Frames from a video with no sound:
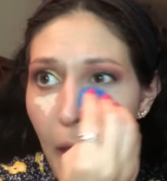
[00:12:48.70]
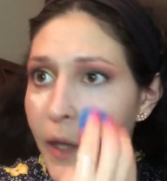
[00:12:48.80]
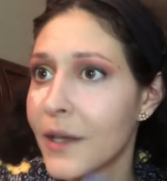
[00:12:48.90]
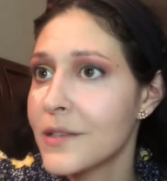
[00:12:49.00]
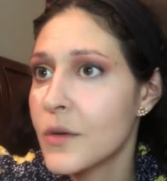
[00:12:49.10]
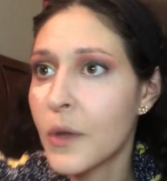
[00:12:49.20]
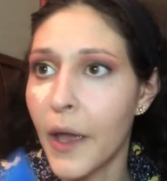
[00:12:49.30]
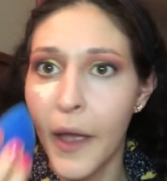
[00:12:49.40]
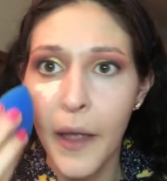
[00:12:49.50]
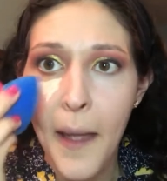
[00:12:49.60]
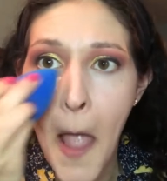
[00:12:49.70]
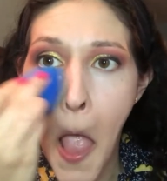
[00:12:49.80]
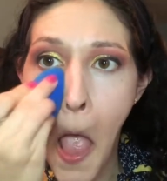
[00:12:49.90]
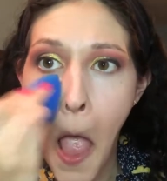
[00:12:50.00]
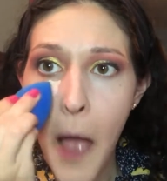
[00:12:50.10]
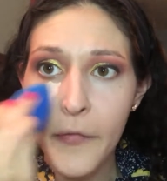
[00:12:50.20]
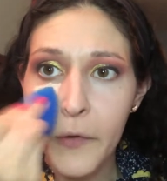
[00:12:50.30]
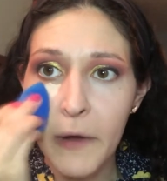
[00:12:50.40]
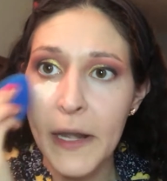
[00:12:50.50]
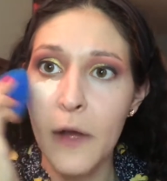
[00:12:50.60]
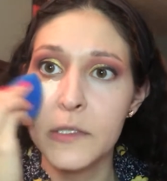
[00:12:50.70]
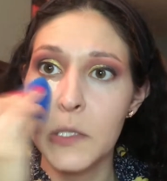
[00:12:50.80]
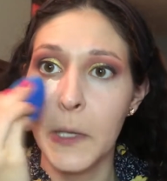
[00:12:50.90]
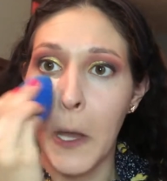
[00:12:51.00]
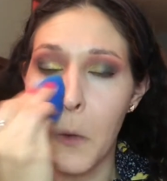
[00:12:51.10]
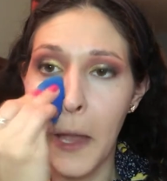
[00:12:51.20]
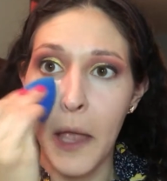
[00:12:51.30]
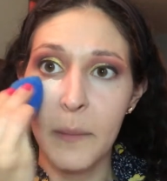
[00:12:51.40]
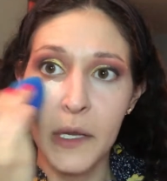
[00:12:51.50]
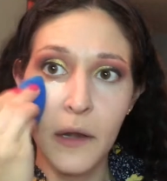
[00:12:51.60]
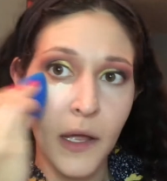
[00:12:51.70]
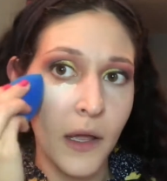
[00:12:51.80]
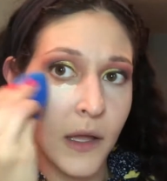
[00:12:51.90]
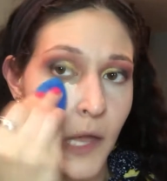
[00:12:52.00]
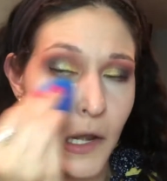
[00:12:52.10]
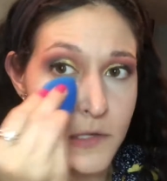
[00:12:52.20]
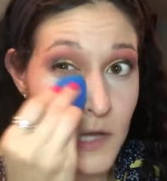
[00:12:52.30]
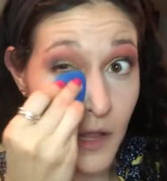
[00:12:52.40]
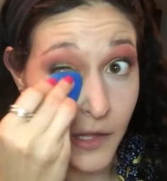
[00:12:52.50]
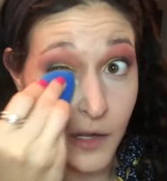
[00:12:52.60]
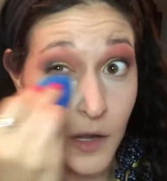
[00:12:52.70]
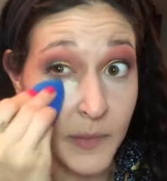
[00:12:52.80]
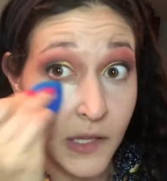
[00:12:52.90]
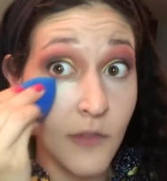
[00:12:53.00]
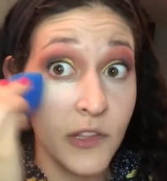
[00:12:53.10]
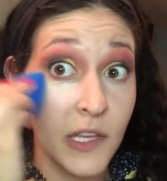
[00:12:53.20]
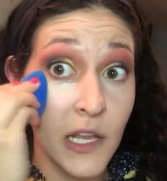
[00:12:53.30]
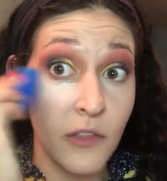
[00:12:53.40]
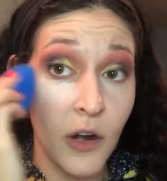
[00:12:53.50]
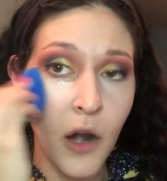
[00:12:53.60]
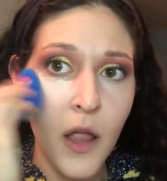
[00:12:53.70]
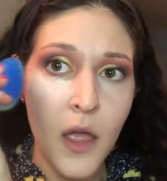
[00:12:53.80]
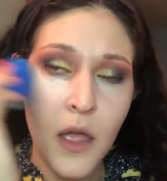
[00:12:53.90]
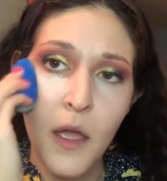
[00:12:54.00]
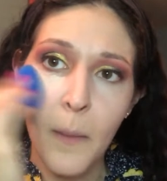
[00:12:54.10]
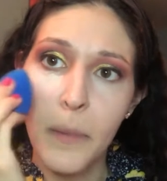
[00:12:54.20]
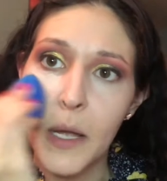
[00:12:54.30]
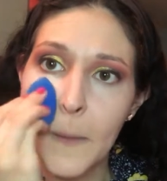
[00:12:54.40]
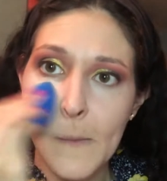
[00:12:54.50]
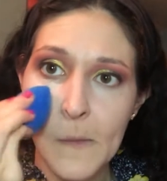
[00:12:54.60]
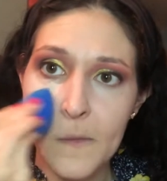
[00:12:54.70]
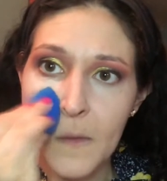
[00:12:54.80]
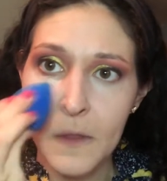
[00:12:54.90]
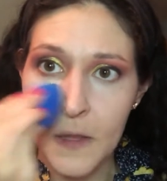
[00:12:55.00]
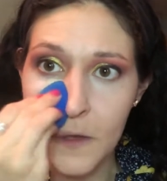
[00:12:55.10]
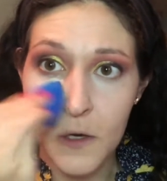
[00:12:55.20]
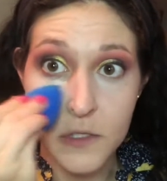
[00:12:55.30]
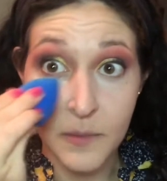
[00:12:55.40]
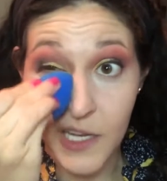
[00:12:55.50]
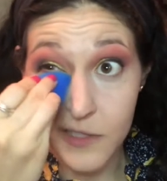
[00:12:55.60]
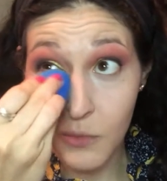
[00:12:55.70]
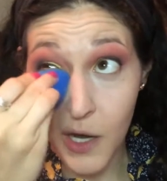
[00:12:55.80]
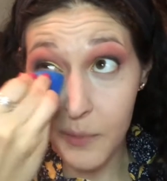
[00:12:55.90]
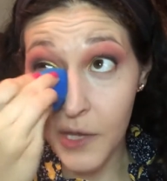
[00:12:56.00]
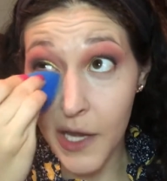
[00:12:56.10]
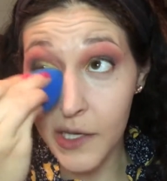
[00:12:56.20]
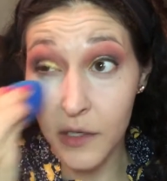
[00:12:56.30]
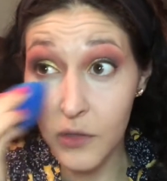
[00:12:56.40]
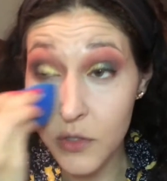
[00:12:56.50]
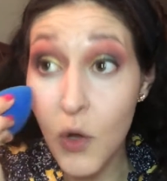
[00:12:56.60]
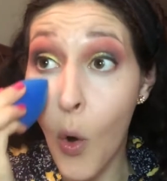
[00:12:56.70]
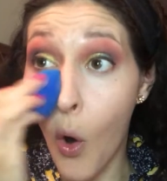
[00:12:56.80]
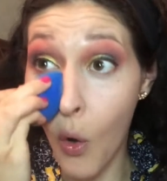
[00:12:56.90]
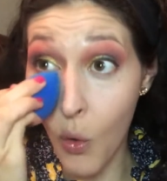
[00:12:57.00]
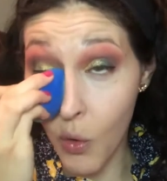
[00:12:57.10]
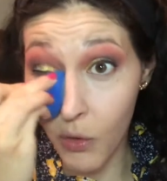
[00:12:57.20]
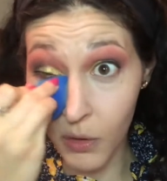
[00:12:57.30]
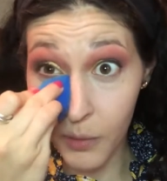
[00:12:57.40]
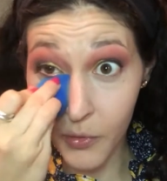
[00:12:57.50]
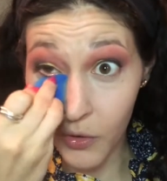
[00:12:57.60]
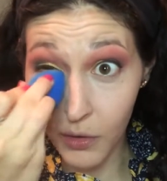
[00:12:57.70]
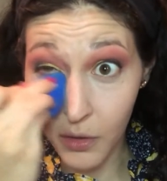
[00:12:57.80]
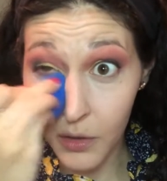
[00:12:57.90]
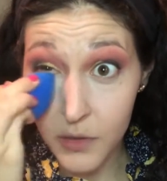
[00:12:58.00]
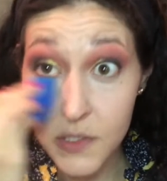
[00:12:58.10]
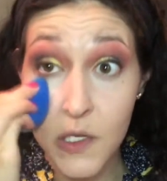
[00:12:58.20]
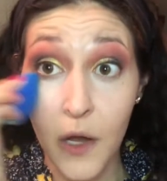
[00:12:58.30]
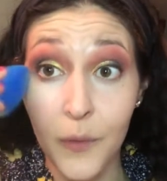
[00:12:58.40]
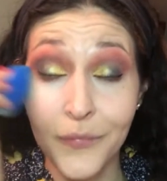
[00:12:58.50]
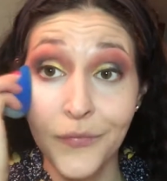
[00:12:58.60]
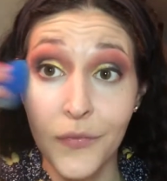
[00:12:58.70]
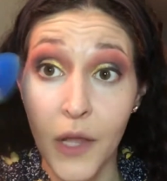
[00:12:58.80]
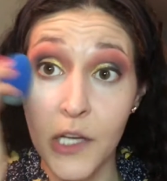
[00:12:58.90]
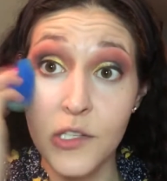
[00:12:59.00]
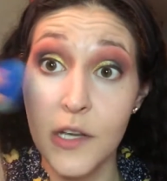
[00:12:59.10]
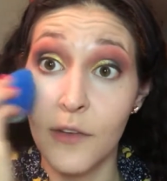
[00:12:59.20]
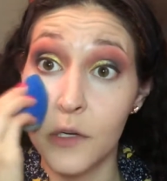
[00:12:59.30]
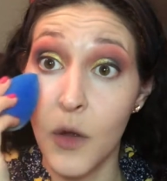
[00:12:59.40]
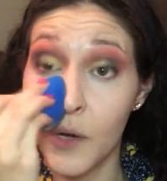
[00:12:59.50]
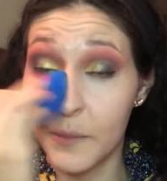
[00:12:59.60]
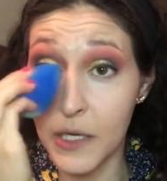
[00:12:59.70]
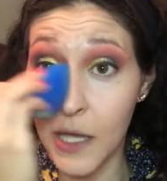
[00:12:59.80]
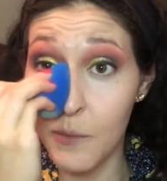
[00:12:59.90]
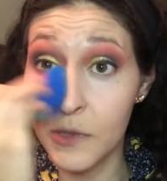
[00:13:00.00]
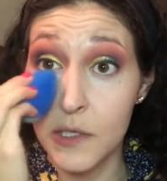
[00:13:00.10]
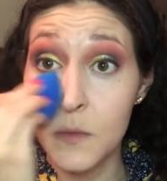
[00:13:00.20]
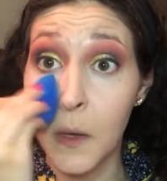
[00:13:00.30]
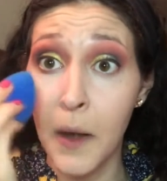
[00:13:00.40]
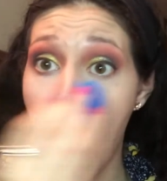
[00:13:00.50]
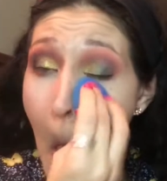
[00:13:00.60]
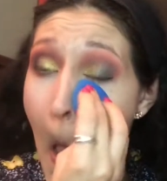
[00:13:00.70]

Like it's okay. I think right now it's looking okay, but again, it's not like I'm in love with it either. But then there are some days where I apply it and it looks horrible. So I just never know what I'm gonna get with this one.